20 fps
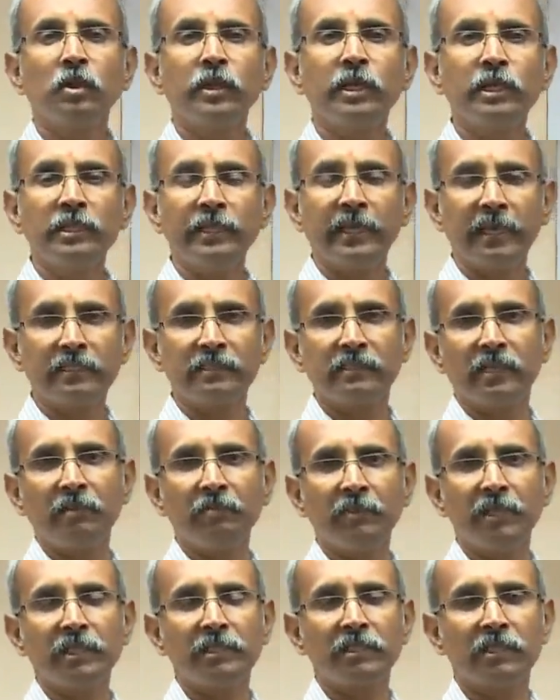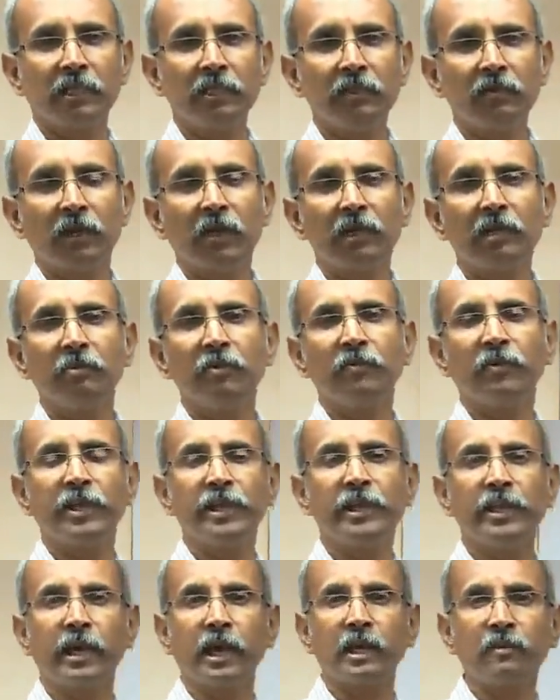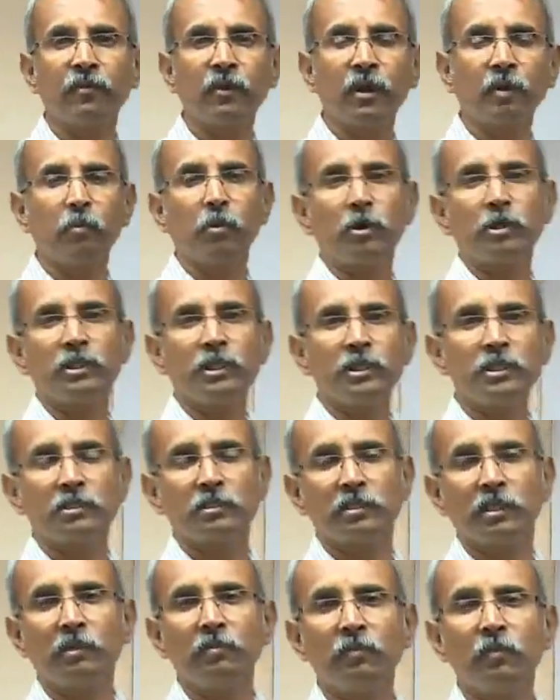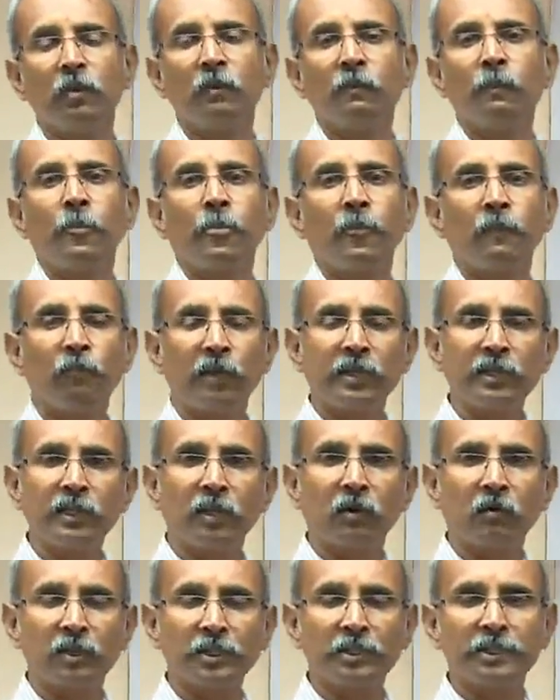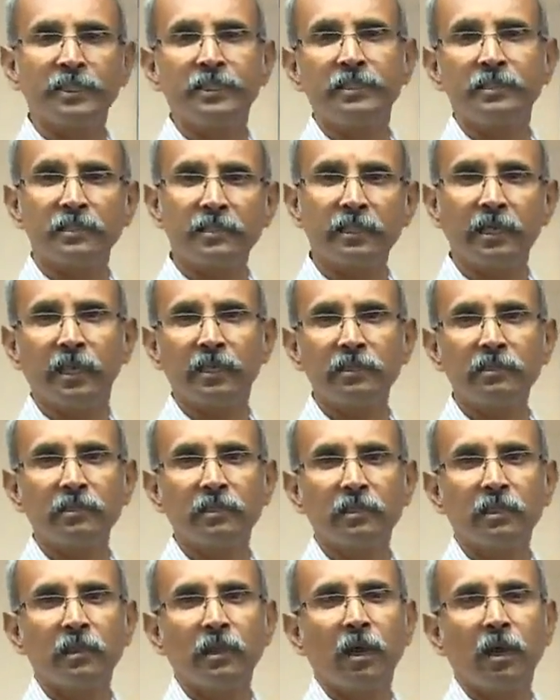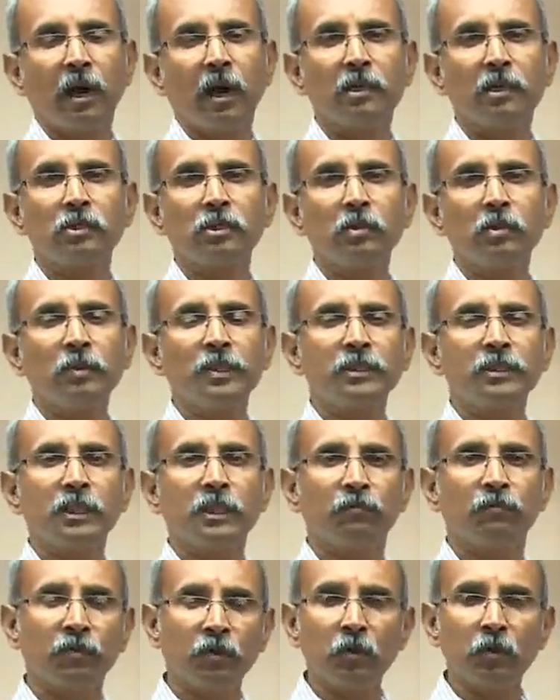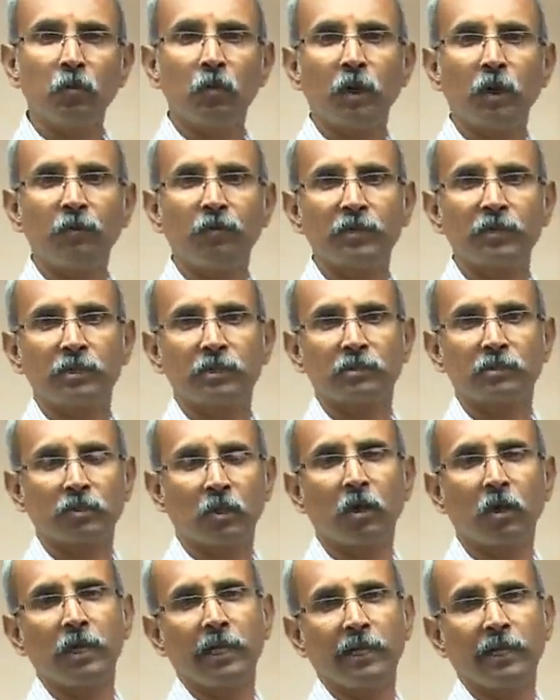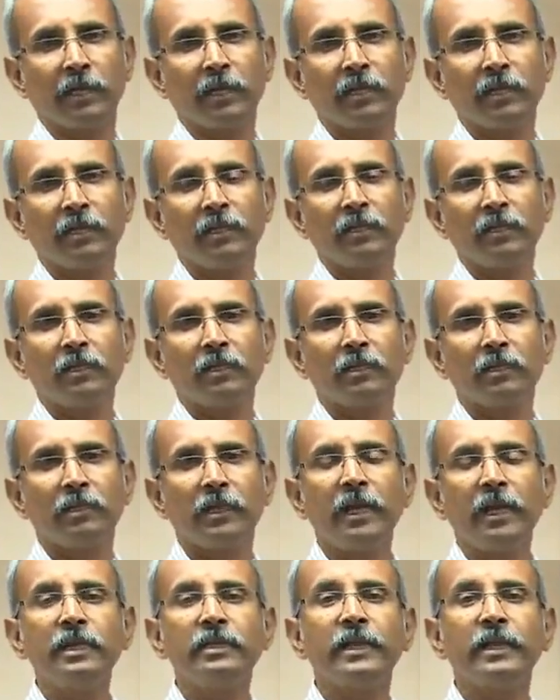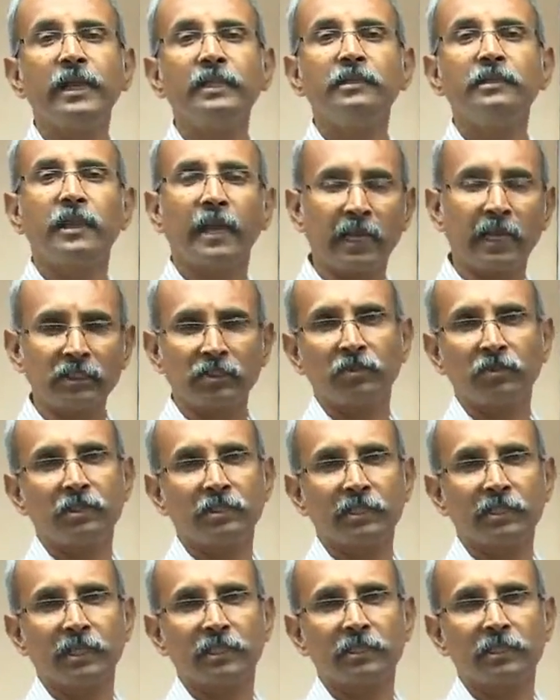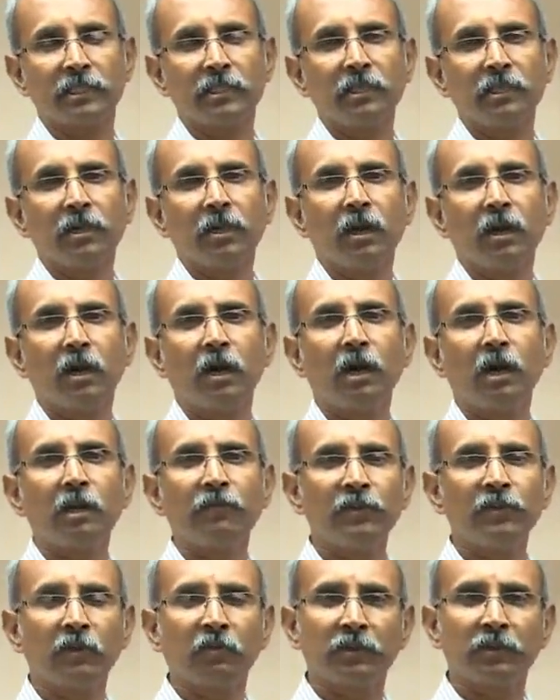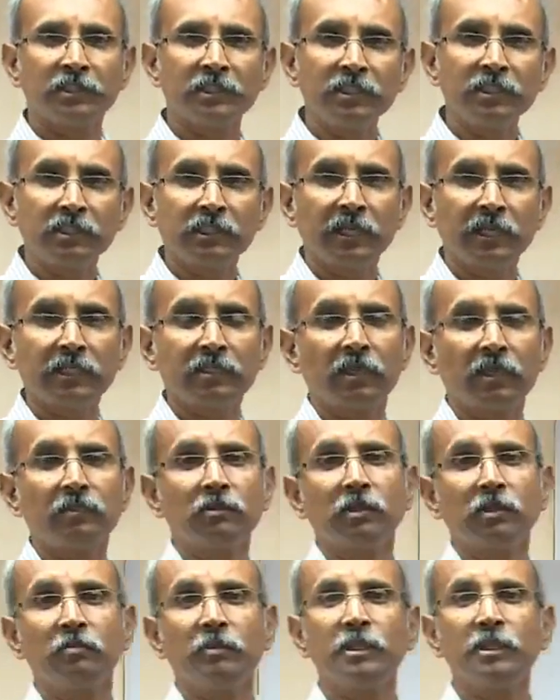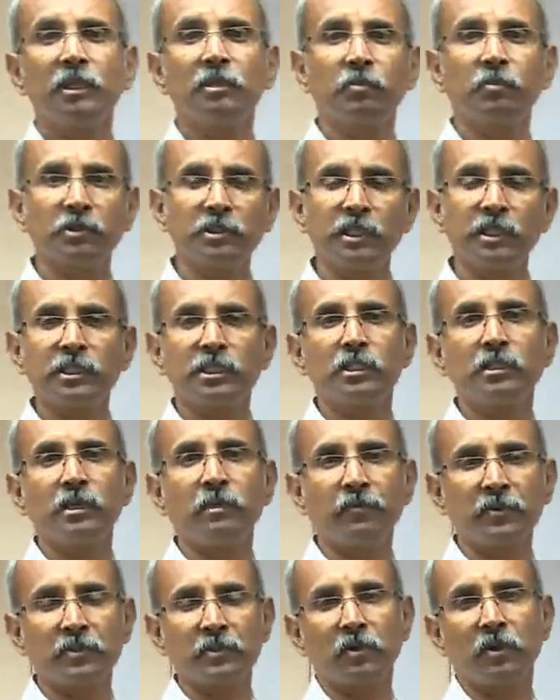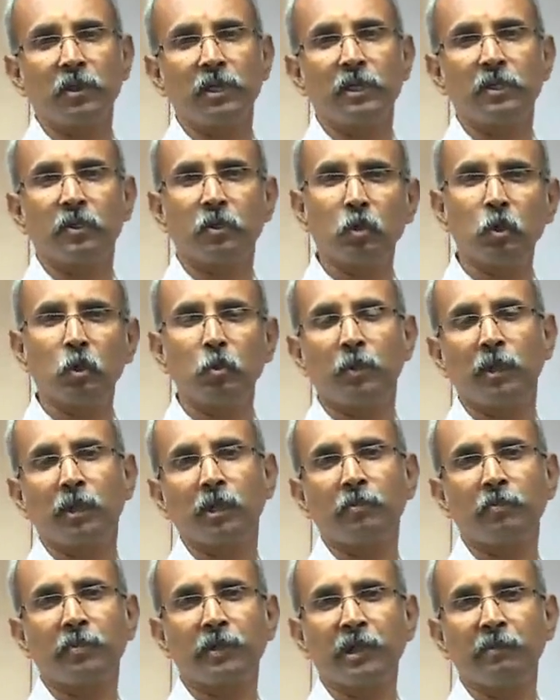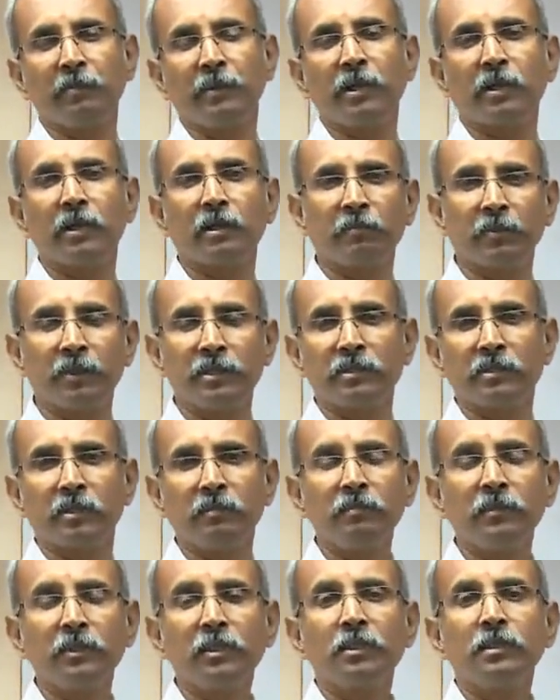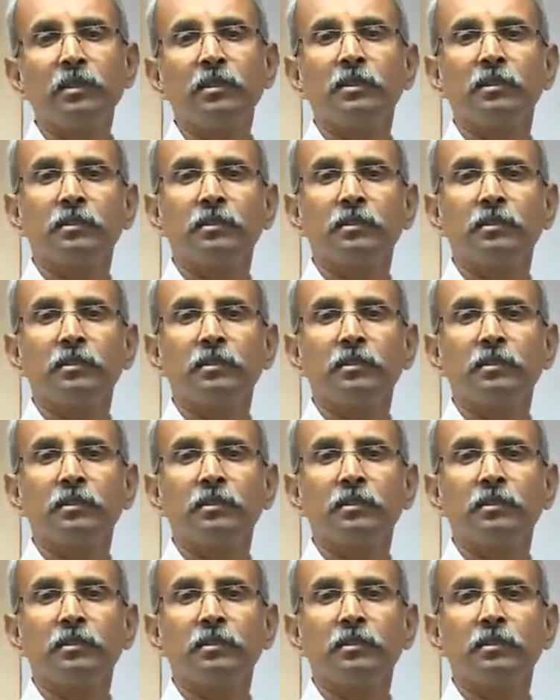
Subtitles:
So in the examination, you have to be very careful about this term. When the question says isometric view of a solid, then take the actual size. Or if the question says isometric projection of a solid, cube or a pyramid or a prism,